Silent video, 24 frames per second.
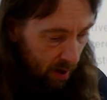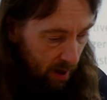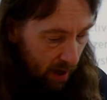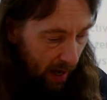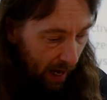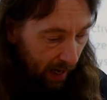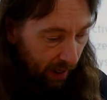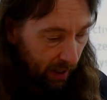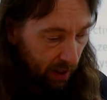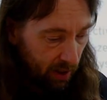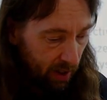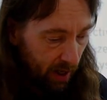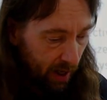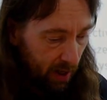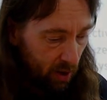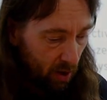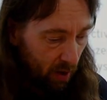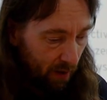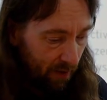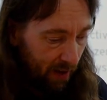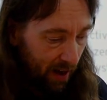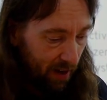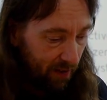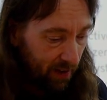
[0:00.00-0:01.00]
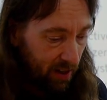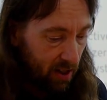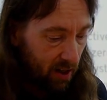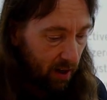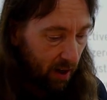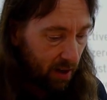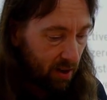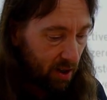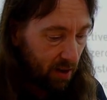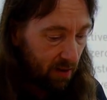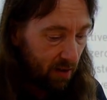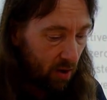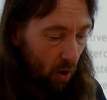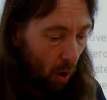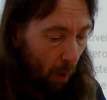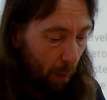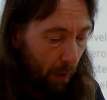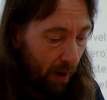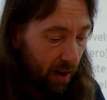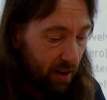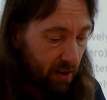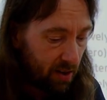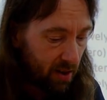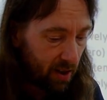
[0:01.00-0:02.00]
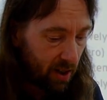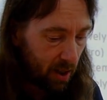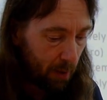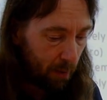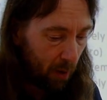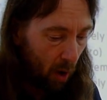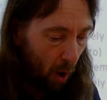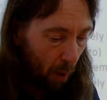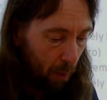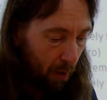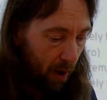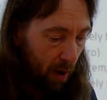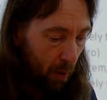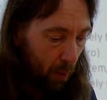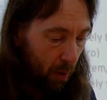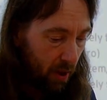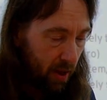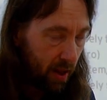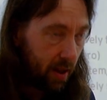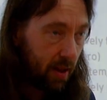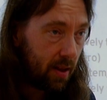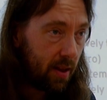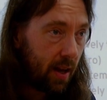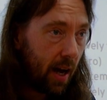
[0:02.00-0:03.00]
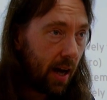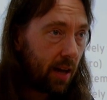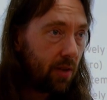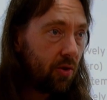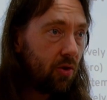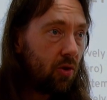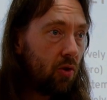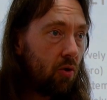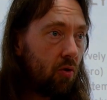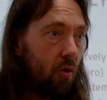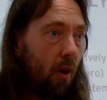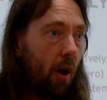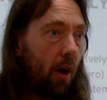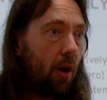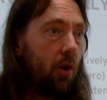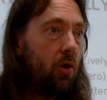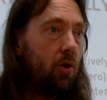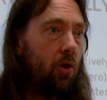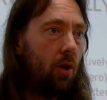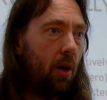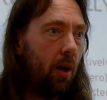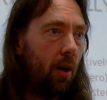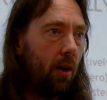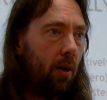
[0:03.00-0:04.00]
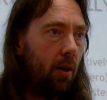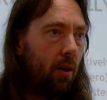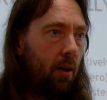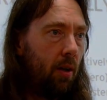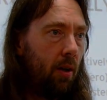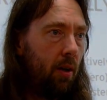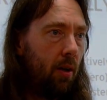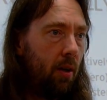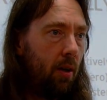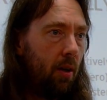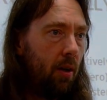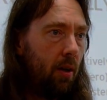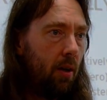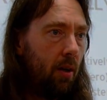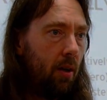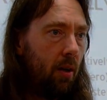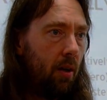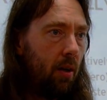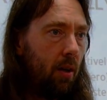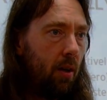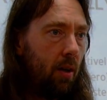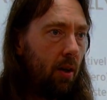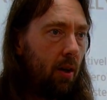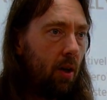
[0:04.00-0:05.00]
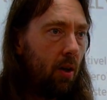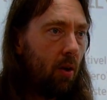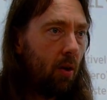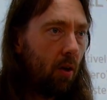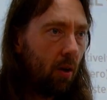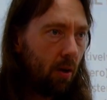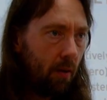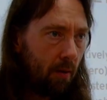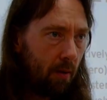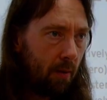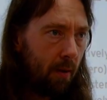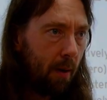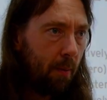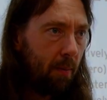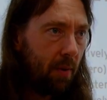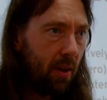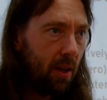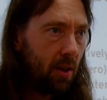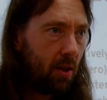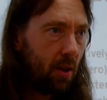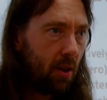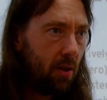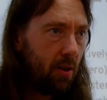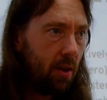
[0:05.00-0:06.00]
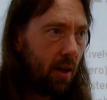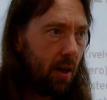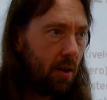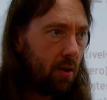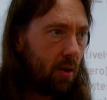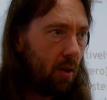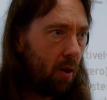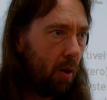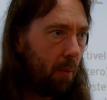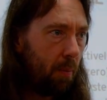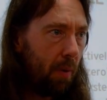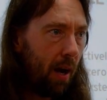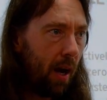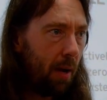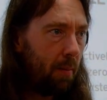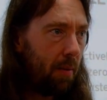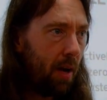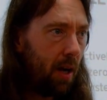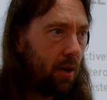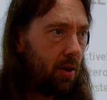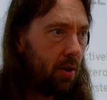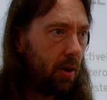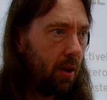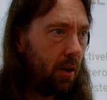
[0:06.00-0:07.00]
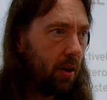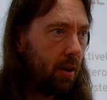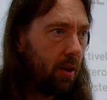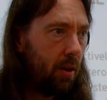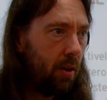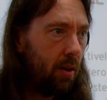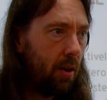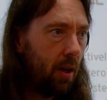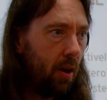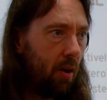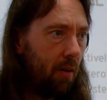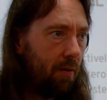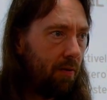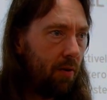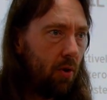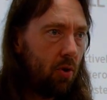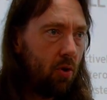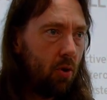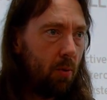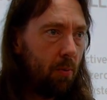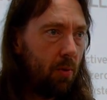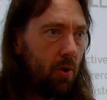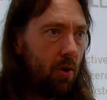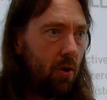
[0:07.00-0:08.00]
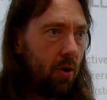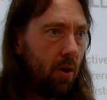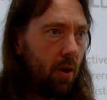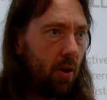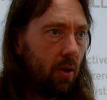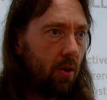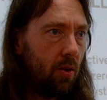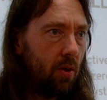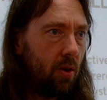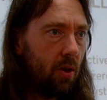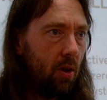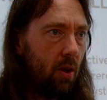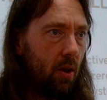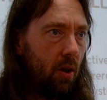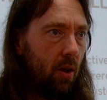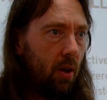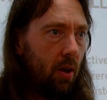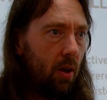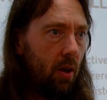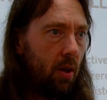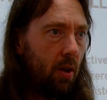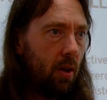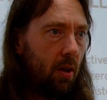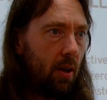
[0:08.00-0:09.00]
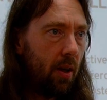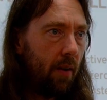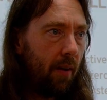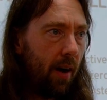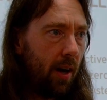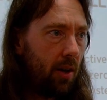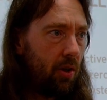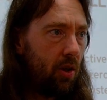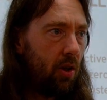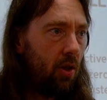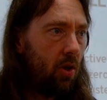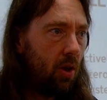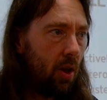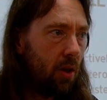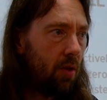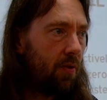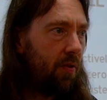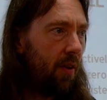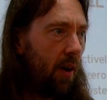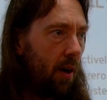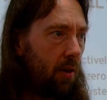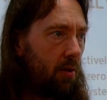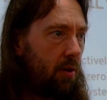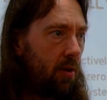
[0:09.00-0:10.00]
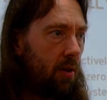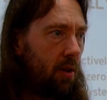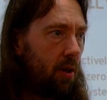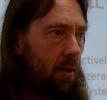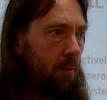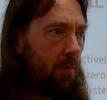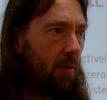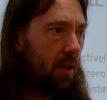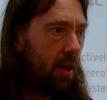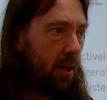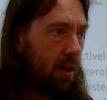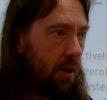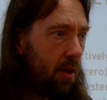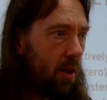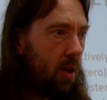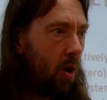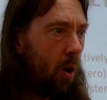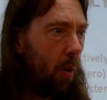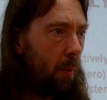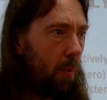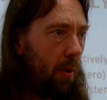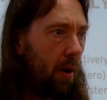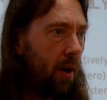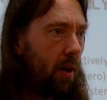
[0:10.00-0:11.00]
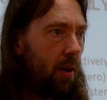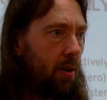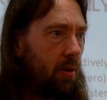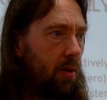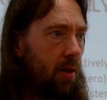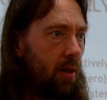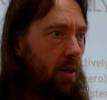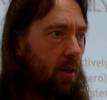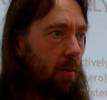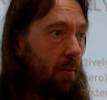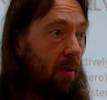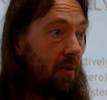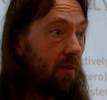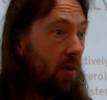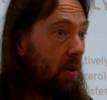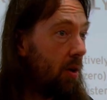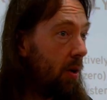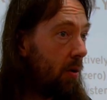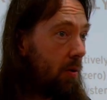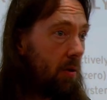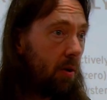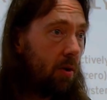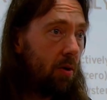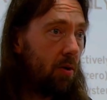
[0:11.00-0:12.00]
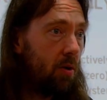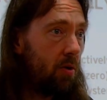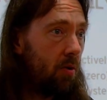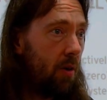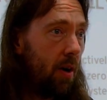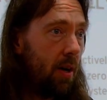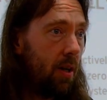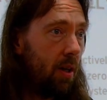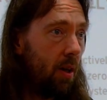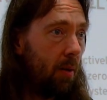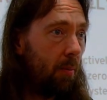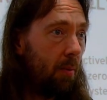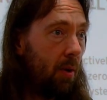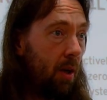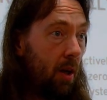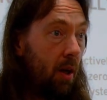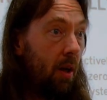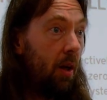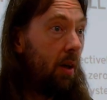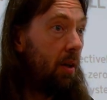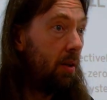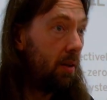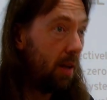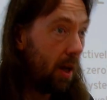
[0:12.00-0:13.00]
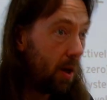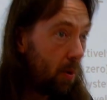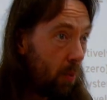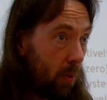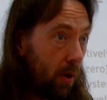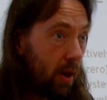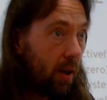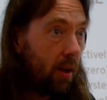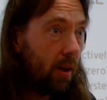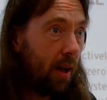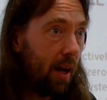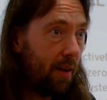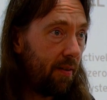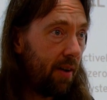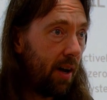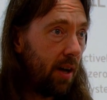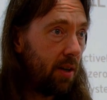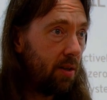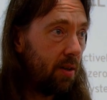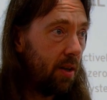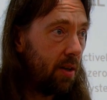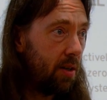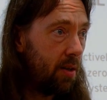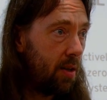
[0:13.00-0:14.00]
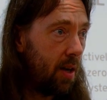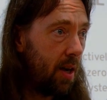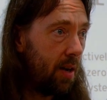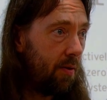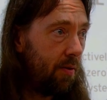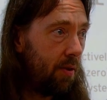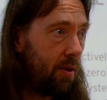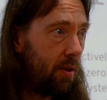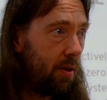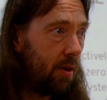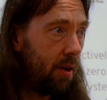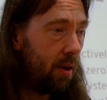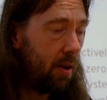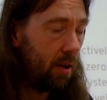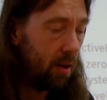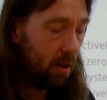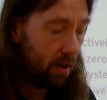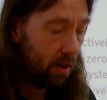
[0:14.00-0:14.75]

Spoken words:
And containers are effectively slices of the operating system and operate within that structure. You've got to remember this. Containers are not black magic. They're not virtual machines. They're actually just file systems in the operating system. If you don't constrain them, they will have access to everything.